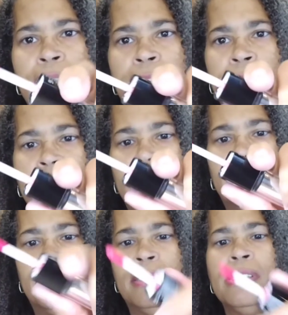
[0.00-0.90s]

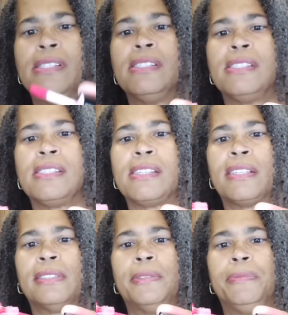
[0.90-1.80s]

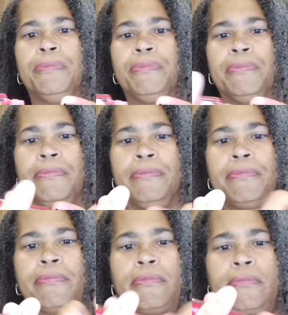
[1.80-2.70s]

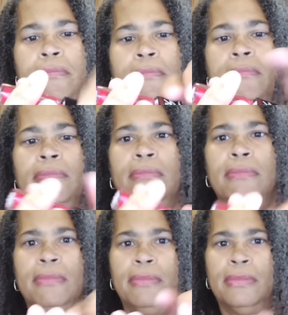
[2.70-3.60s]

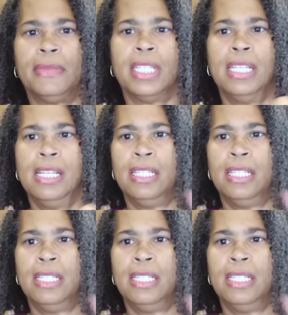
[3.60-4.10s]
(silence)